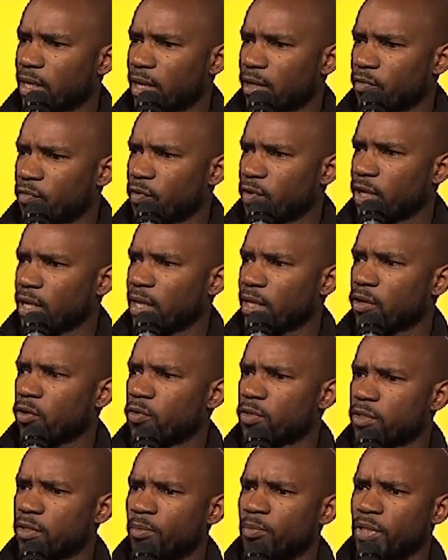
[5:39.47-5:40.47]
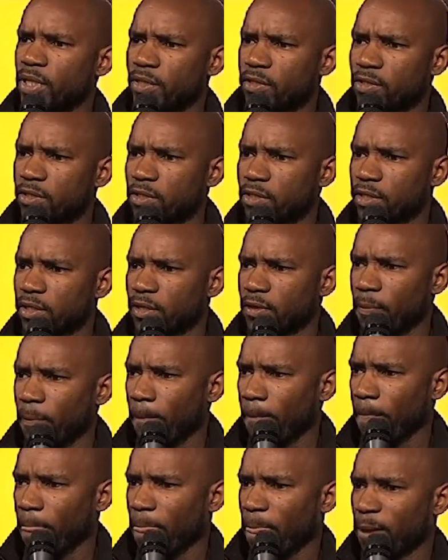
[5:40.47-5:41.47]
California. I like going to the beach and shit.
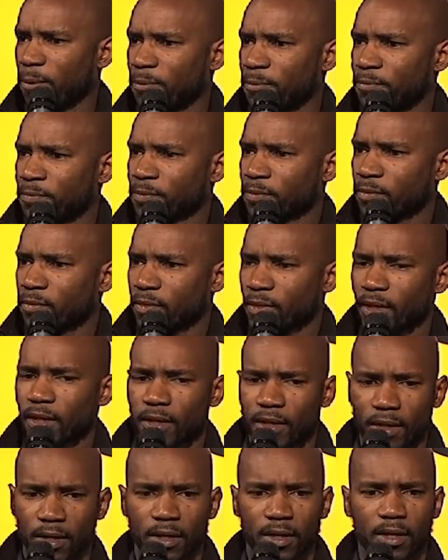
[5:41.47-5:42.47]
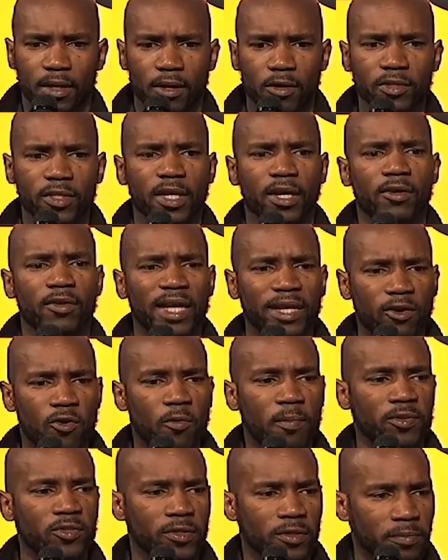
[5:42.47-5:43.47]
The only thing I don't like
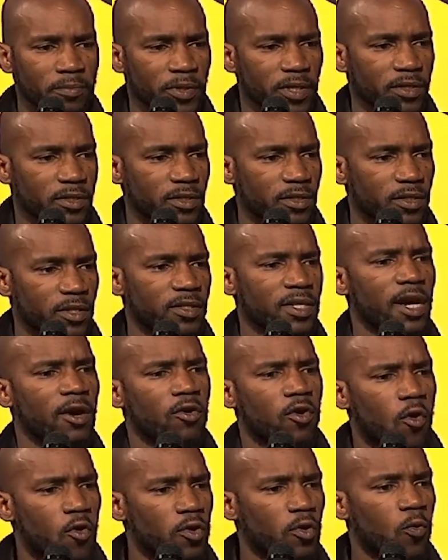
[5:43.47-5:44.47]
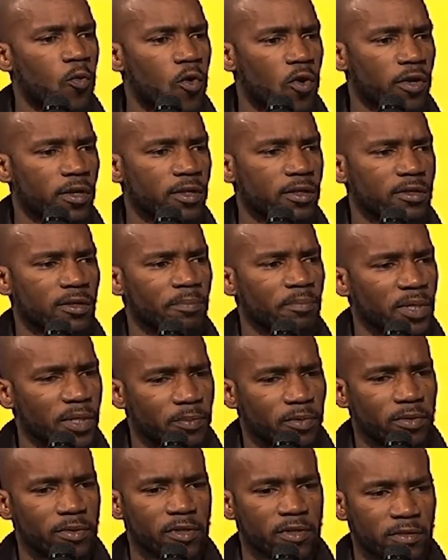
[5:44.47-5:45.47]
going to the beach is because I don't go in the water, so
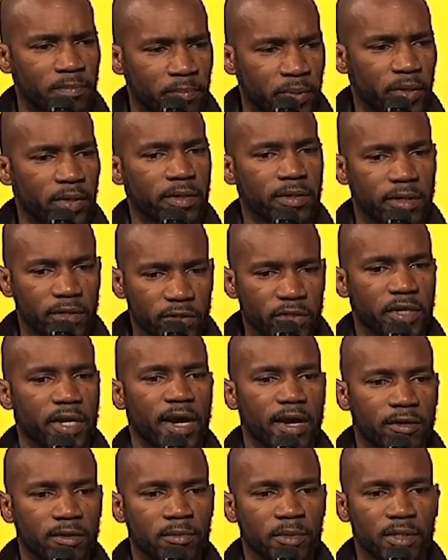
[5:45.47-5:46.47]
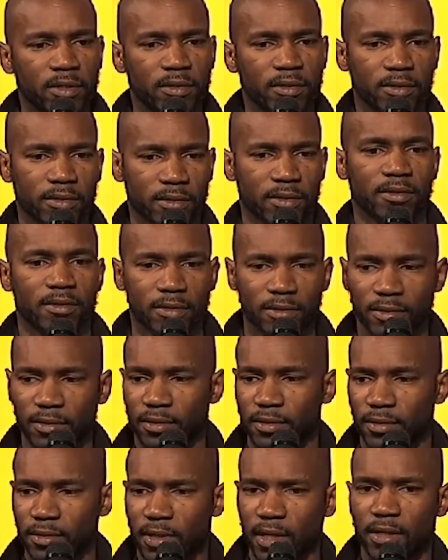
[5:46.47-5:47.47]
people just bug the shit out of me.
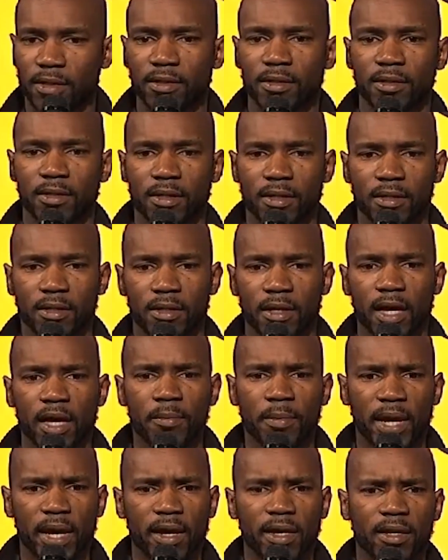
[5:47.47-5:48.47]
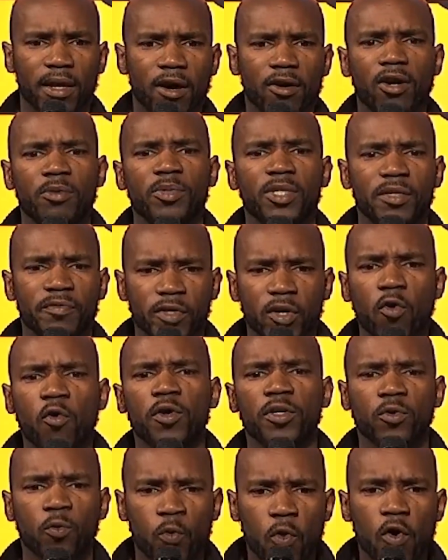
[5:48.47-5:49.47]
Yeah. Hey man, how come you never
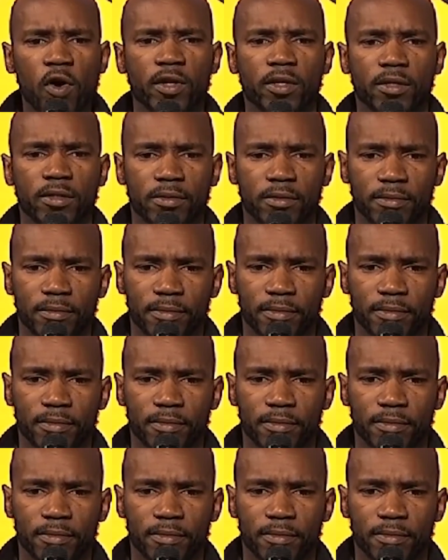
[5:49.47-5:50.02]
go in the water?